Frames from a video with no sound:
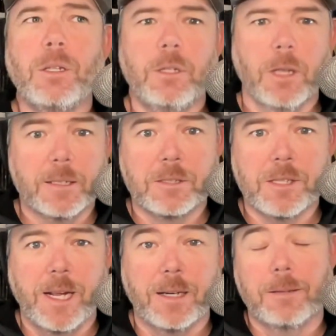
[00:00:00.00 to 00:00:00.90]
You like to
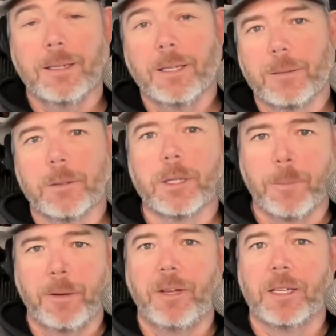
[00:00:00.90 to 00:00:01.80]
snack? Look at
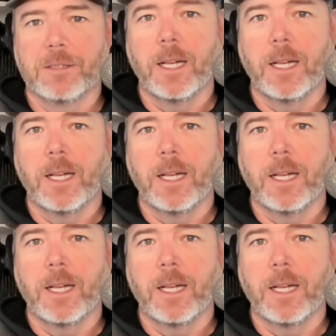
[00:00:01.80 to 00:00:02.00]
my face.